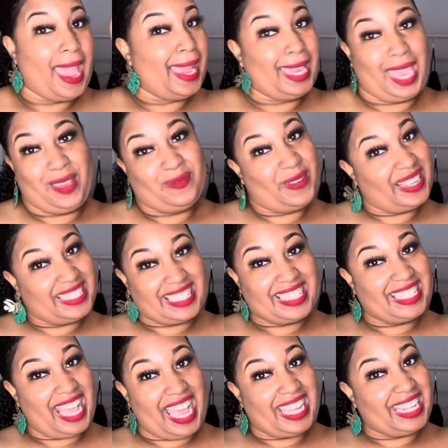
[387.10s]
I can't wait to
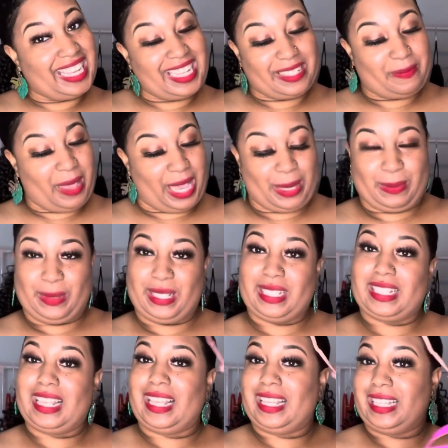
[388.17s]
style these babies.